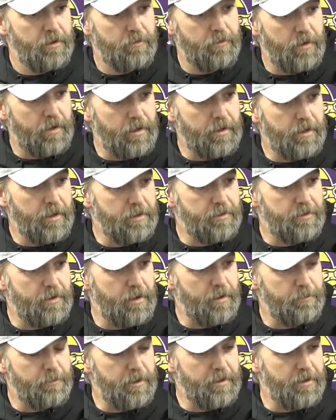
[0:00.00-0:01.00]
he gets
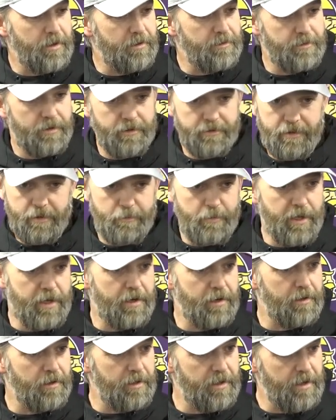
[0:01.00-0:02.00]
up and does this
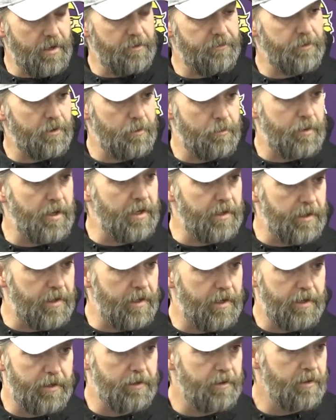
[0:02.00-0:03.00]
immediately after a big
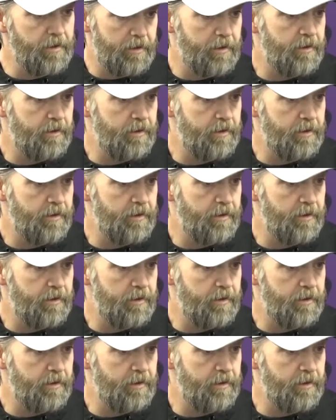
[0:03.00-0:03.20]
hit